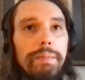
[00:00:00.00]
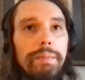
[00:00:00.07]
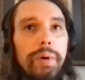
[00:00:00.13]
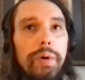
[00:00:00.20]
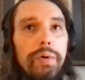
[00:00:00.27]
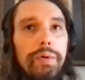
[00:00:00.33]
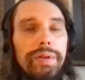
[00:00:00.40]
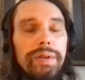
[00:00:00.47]

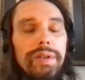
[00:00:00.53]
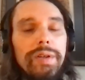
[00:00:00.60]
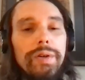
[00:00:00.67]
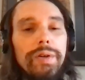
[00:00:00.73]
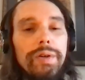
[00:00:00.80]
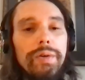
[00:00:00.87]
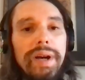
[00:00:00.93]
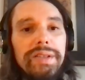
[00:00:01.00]
both the
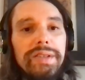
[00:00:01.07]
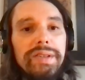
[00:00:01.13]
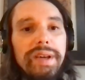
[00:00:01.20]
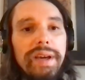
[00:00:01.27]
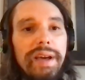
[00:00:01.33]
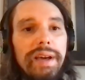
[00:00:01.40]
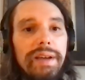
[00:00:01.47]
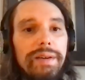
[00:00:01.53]
US
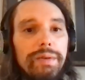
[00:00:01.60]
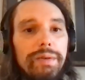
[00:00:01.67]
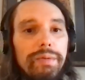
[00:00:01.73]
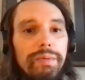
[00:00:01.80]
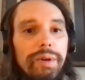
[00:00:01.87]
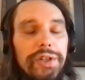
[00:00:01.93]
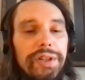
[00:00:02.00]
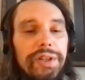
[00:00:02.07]
and
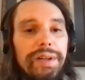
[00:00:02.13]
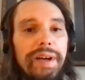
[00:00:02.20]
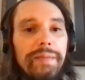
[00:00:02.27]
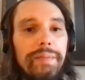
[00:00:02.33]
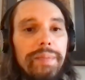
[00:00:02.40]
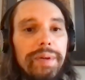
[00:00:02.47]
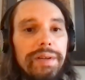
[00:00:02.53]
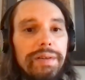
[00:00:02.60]
Russia
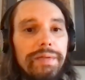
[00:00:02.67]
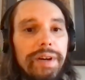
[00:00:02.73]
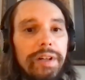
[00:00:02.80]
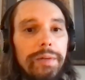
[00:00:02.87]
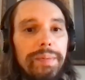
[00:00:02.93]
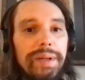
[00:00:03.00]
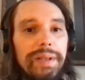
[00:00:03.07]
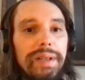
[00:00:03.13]
have been
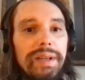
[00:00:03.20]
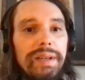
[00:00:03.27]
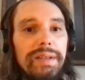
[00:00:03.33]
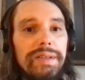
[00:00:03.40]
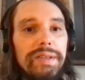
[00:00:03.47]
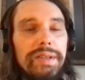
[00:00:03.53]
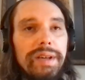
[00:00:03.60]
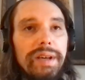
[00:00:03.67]
developing
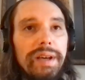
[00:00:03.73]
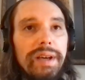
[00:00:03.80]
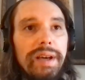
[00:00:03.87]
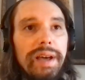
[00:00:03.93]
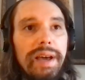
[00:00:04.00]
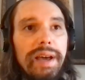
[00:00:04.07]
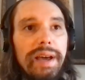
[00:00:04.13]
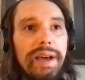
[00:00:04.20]
these.
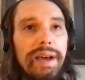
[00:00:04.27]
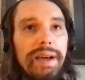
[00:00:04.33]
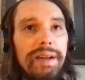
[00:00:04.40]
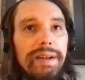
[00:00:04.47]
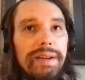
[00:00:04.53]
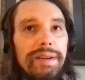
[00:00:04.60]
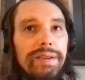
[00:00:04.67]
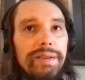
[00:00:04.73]

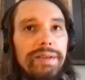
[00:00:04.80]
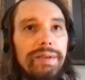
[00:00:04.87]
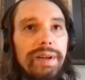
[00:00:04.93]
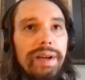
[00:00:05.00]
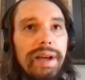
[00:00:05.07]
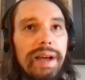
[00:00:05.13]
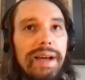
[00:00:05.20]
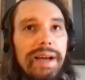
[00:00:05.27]
And
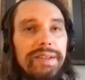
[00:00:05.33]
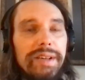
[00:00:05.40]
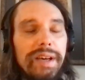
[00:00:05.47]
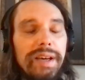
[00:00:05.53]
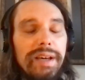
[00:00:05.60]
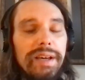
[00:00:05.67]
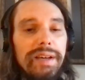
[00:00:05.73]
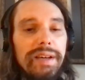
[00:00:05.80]
as
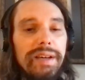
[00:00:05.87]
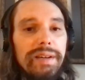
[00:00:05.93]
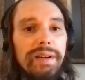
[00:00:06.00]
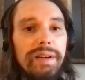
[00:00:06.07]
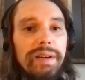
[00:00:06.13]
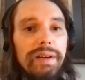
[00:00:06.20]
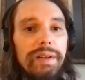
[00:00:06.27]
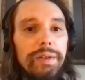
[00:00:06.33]
I
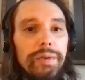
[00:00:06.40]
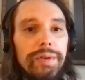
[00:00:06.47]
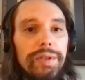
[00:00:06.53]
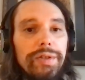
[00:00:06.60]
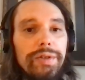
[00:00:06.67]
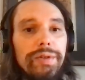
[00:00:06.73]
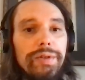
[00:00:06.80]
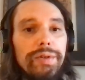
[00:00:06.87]

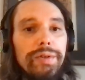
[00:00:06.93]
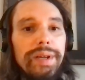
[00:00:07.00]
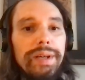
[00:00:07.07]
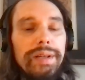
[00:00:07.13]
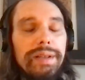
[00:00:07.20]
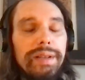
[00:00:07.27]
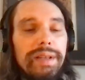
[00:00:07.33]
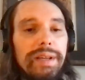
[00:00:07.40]
alluded to
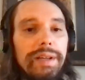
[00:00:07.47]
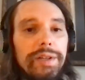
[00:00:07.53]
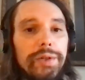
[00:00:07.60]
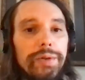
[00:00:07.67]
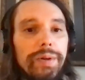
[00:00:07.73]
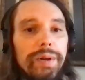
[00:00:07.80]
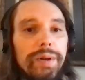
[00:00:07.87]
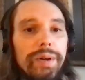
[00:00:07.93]
in the
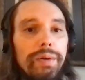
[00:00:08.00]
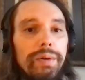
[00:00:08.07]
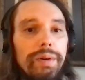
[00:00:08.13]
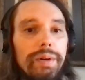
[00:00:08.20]
intro,